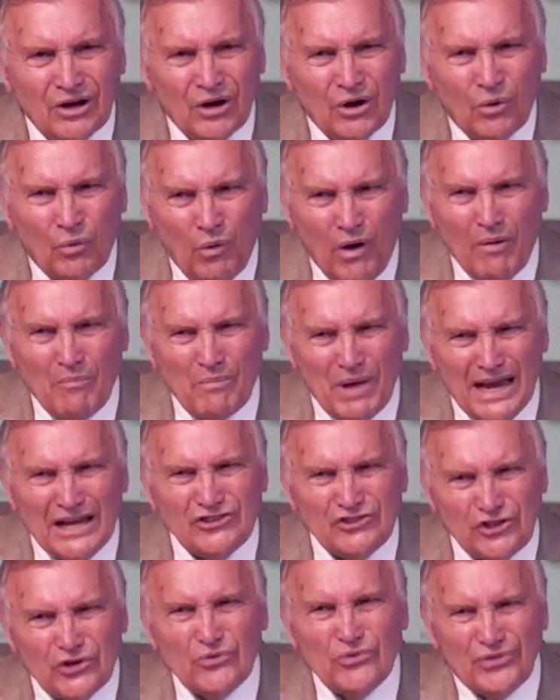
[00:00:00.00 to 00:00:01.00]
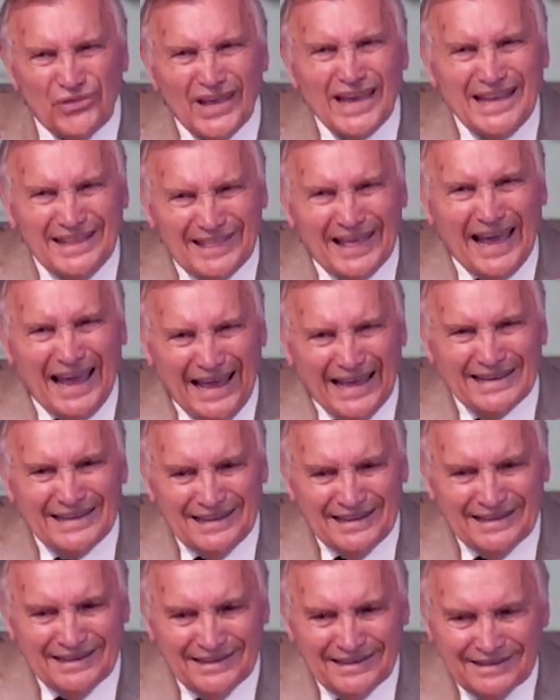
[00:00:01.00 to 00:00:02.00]
What made you think that?
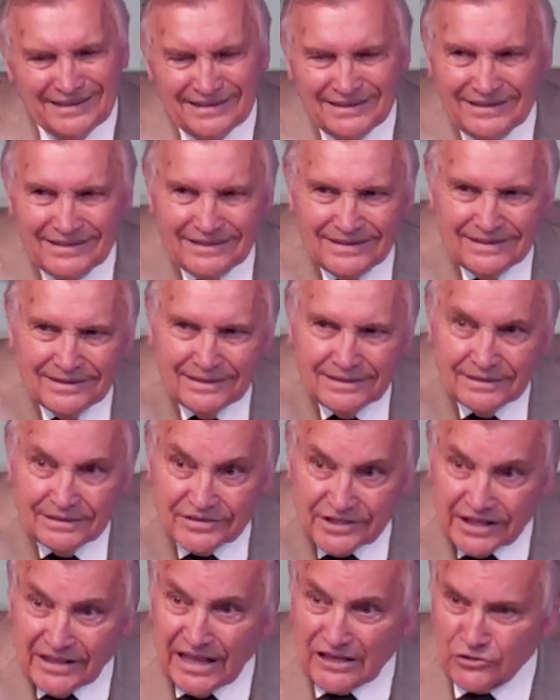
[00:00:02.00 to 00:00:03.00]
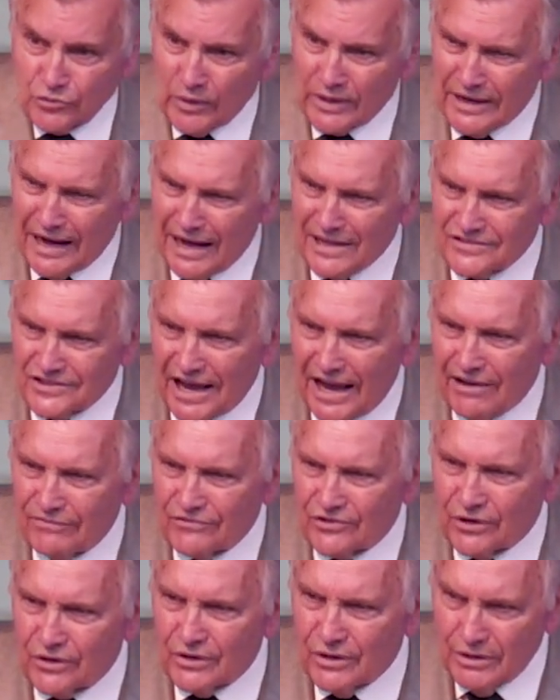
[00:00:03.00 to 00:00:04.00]
See, that's what God's
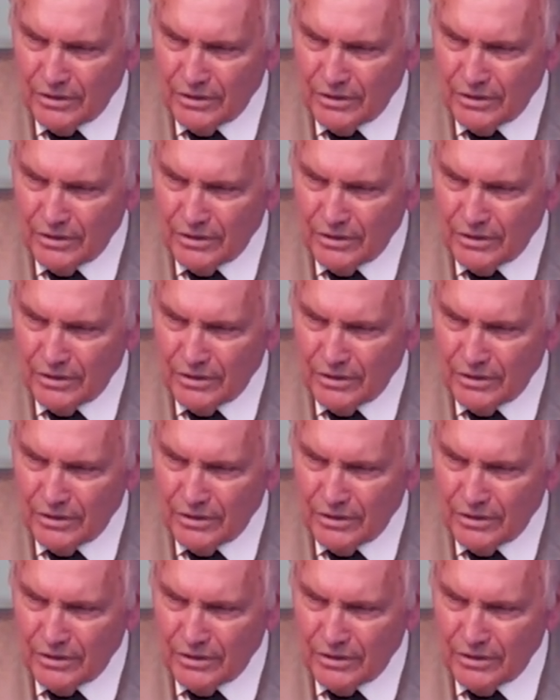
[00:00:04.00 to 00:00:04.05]
after.